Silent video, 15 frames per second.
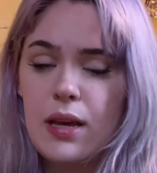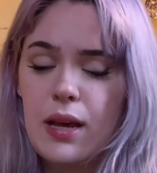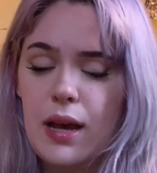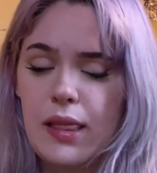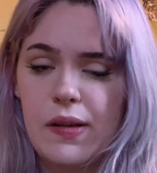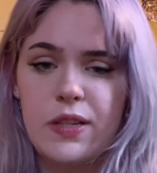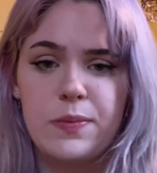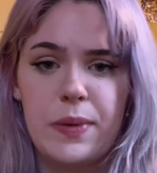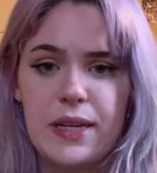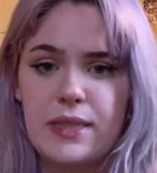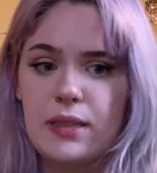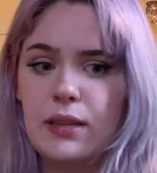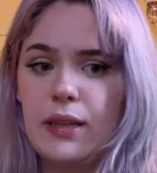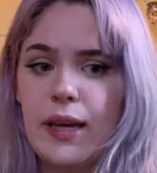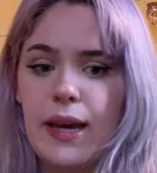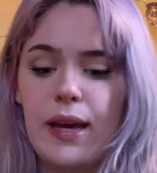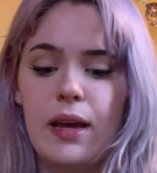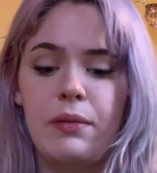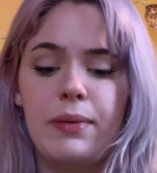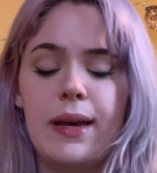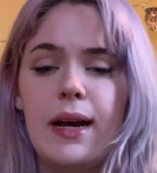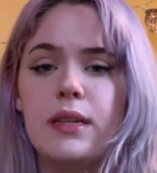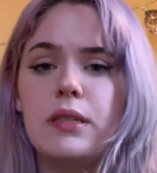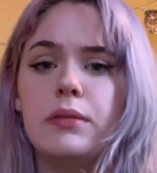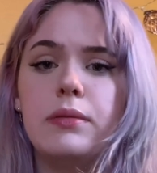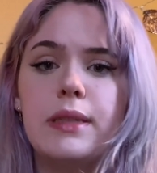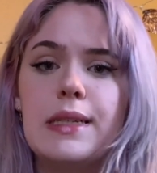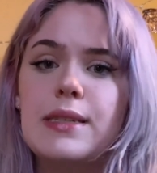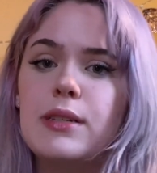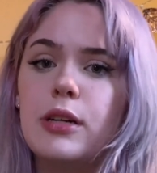And that was basically it. And we had to
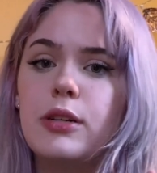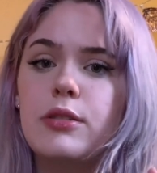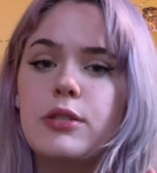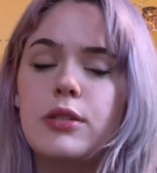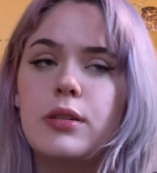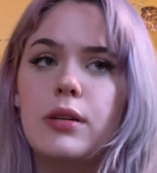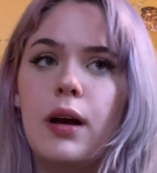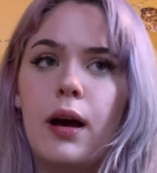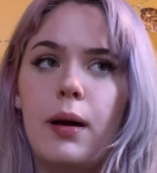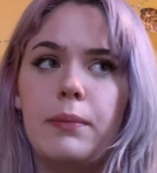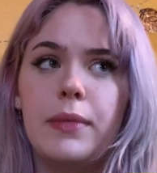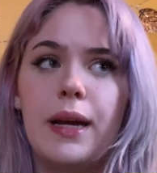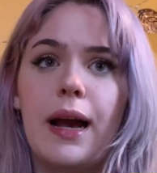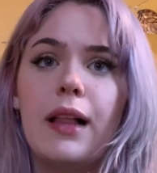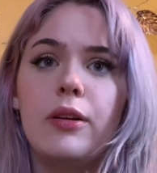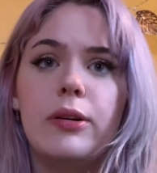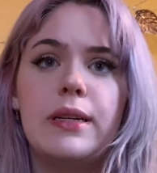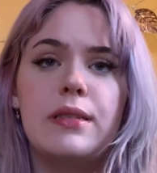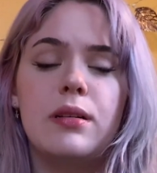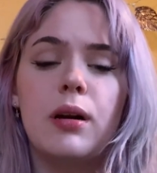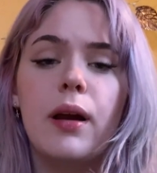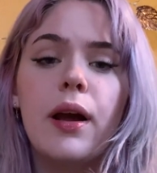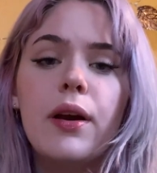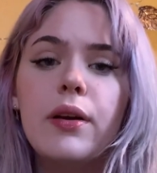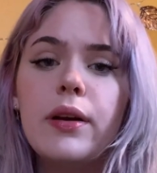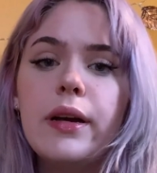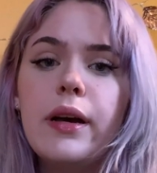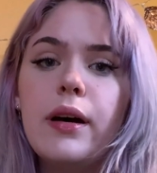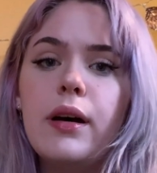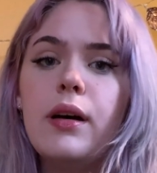research galleries in our
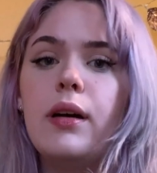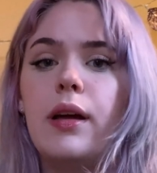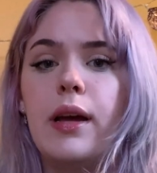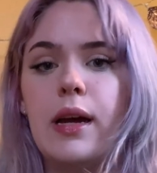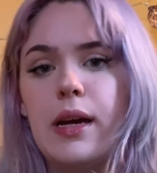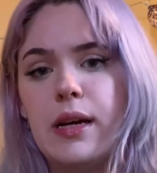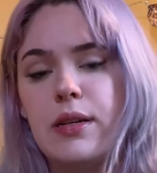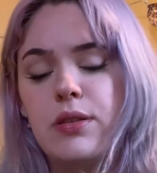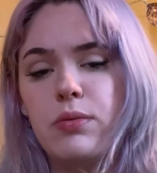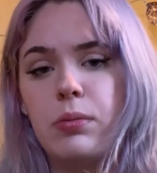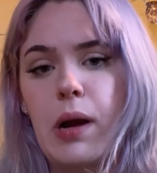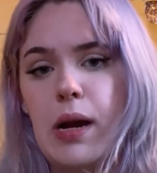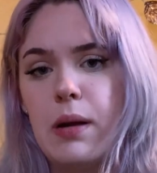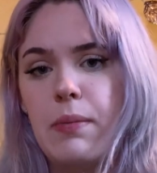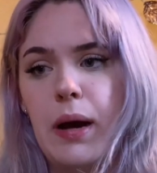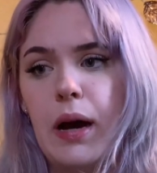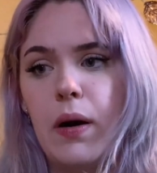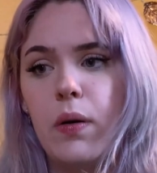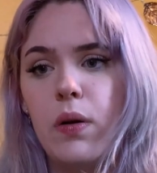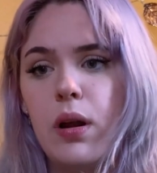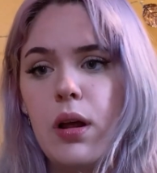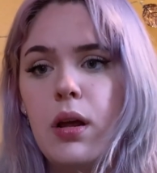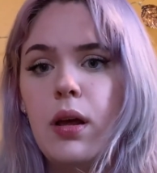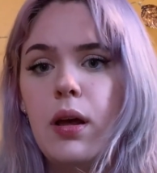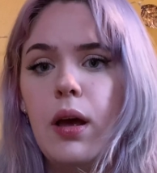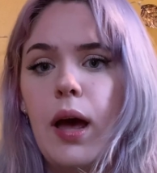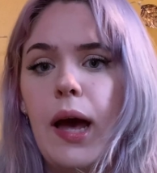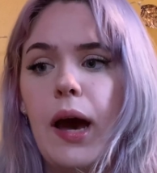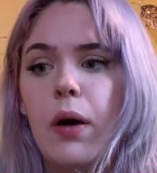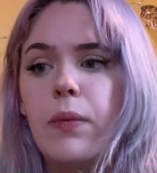area and write about
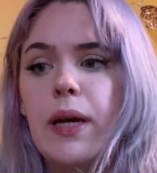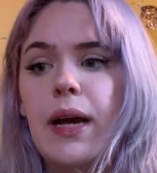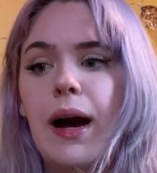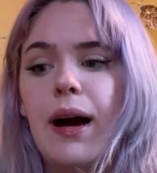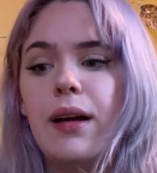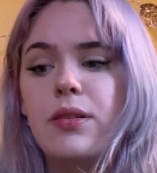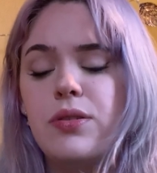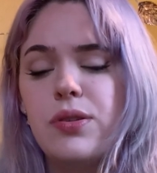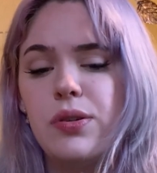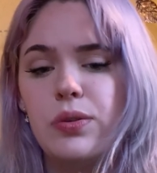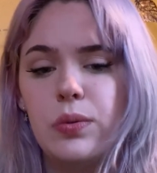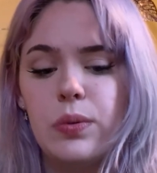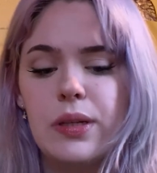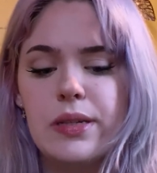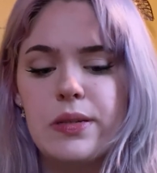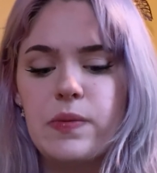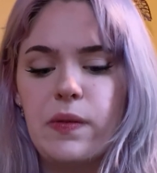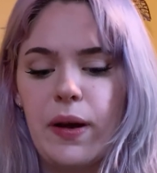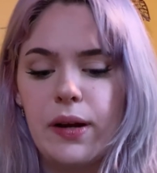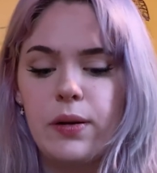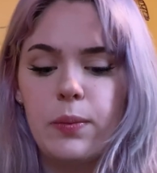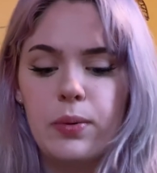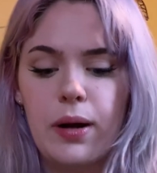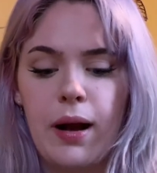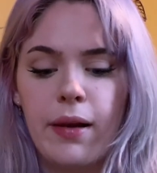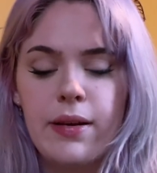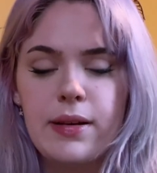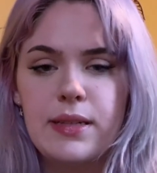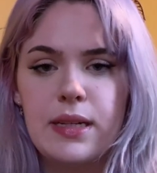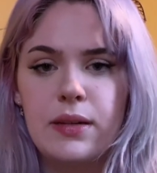how we got to this final
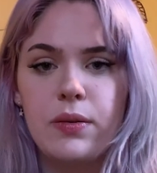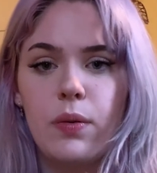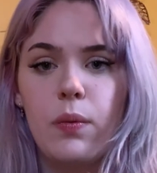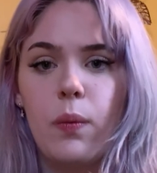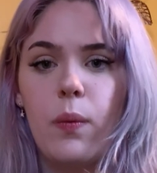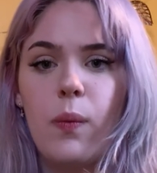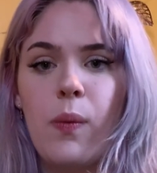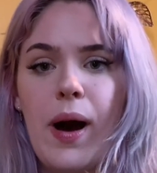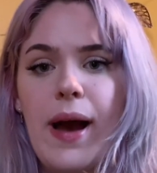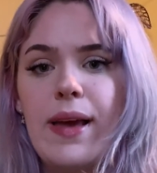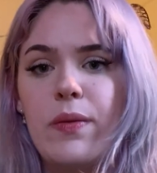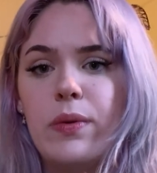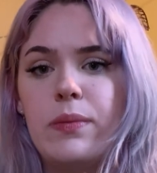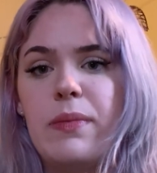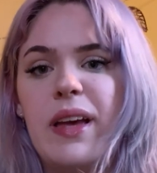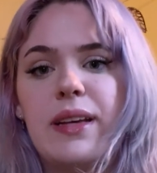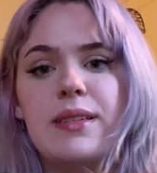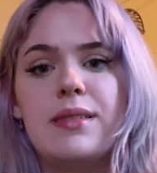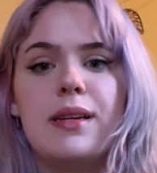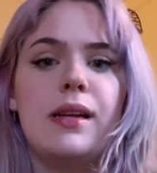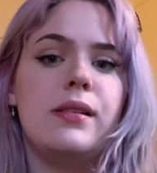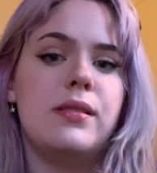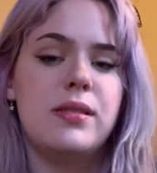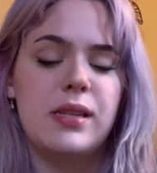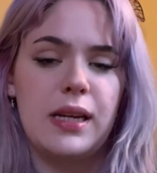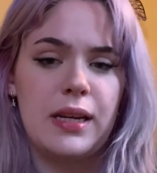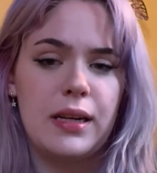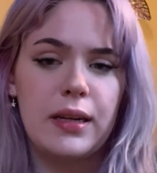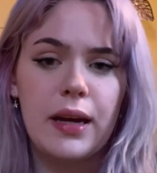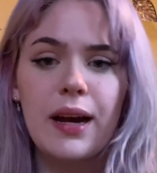product and why it would make sense
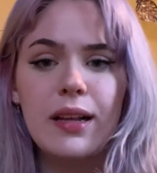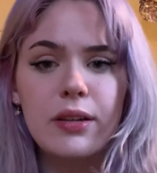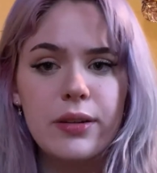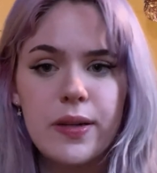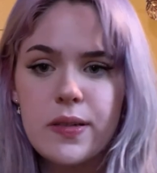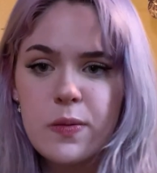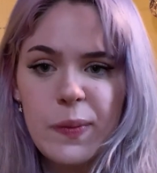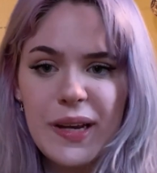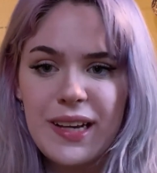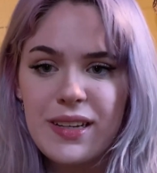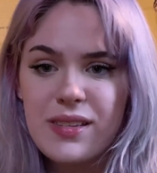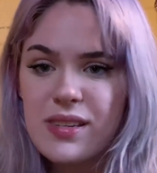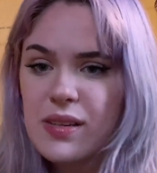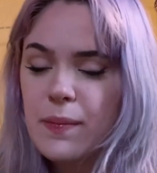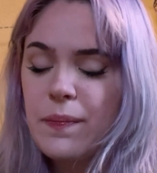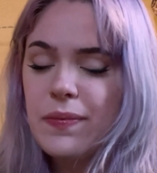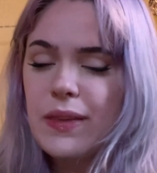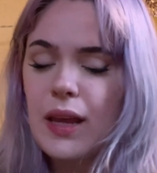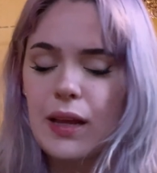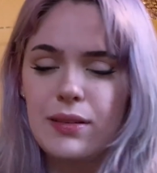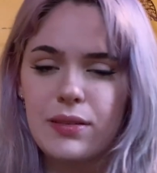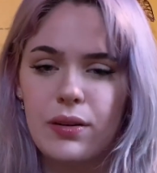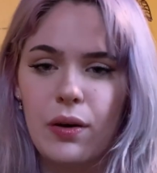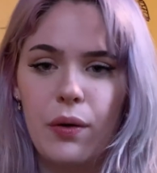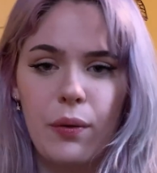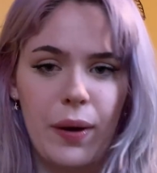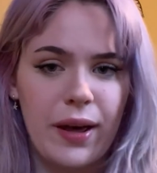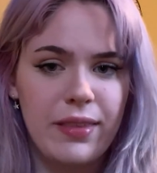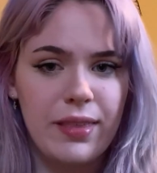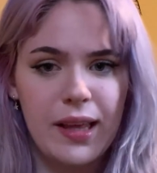in a gallery space. And so
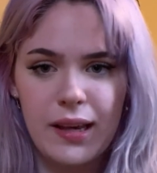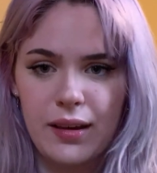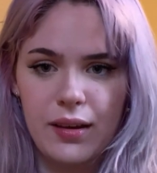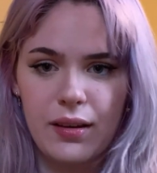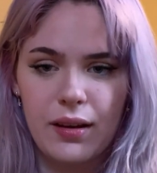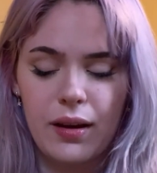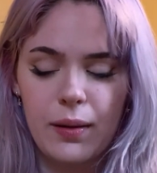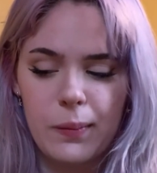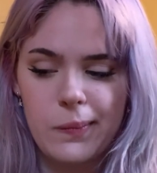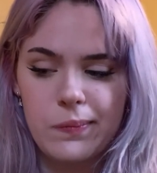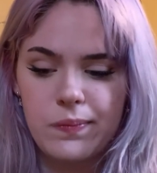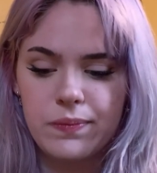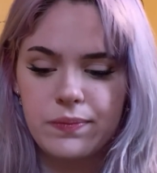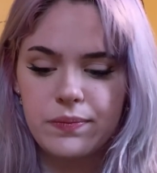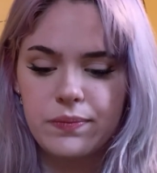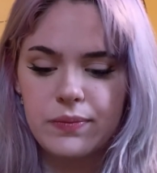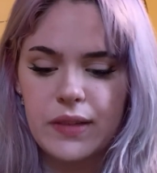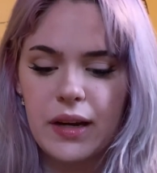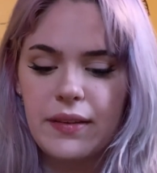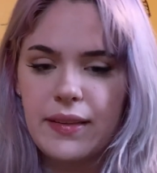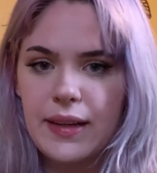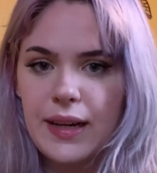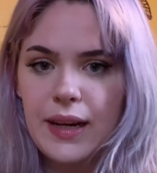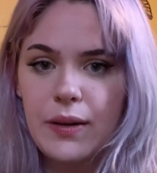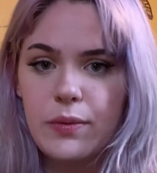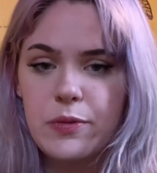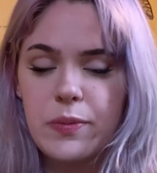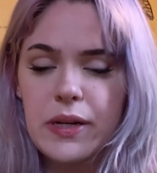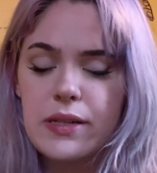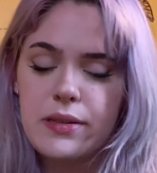I think I
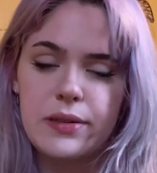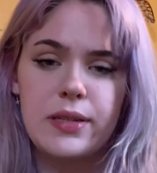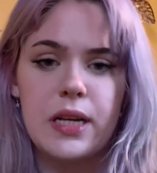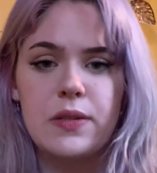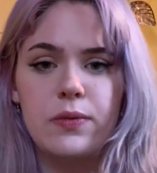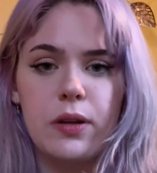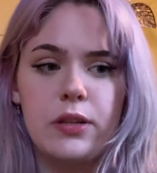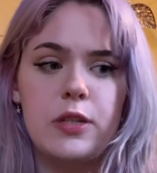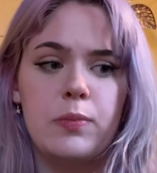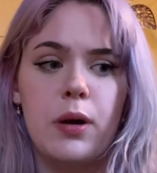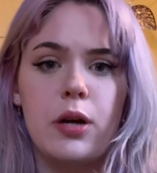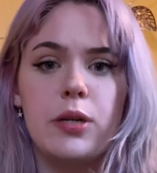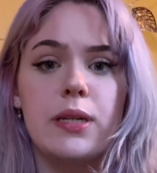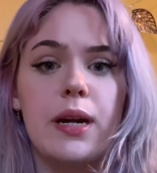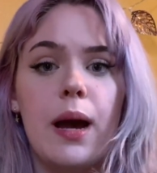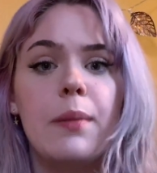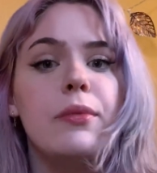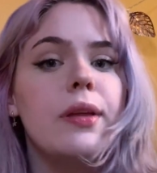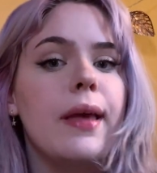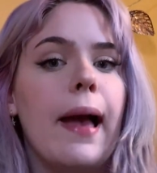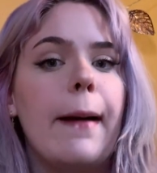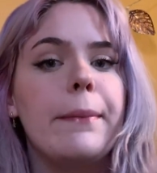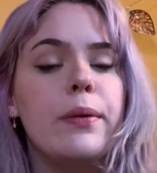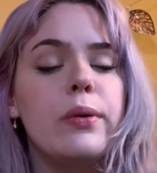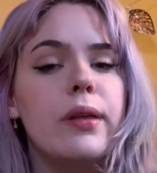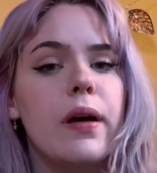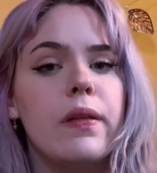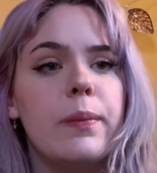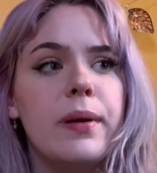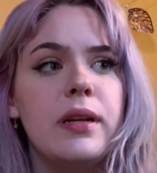was pretty successful in this project. I'm really happy with
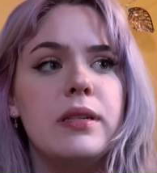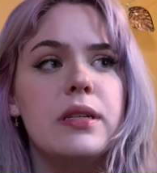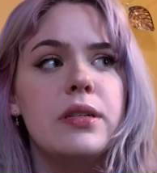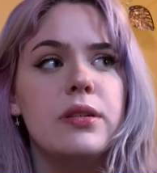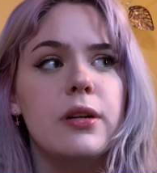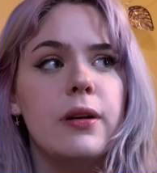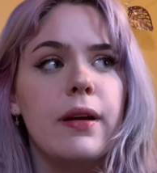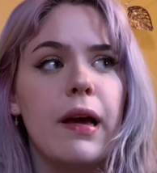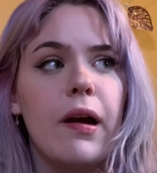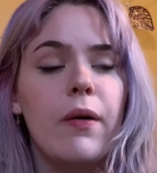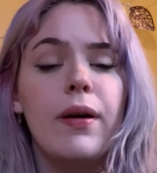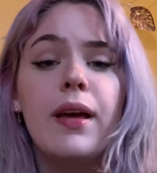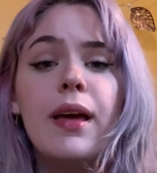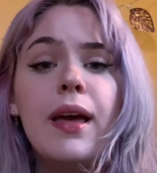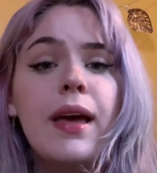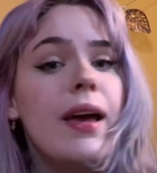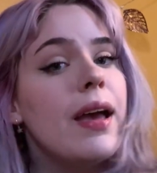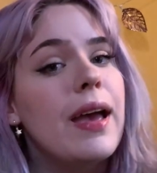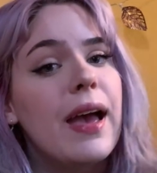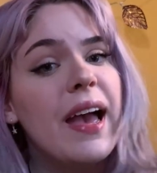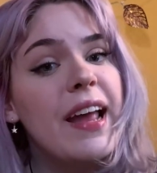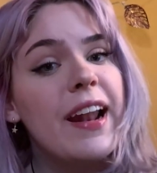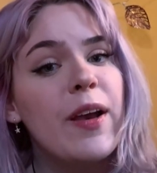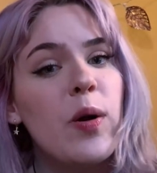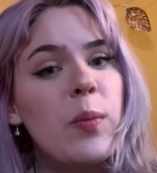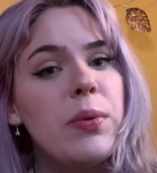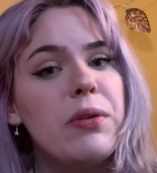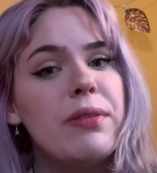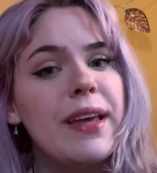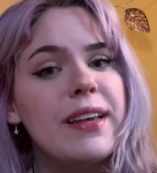how the painting turned out, and I
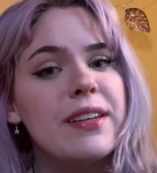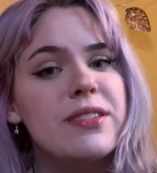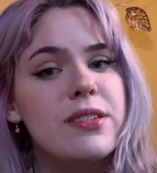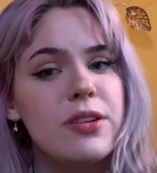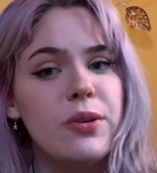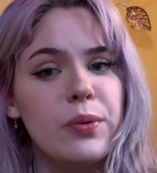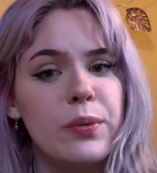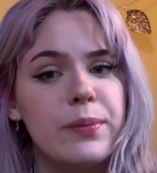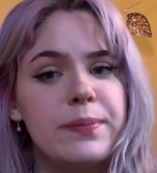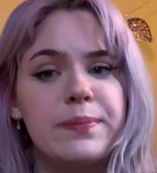hope you like it too.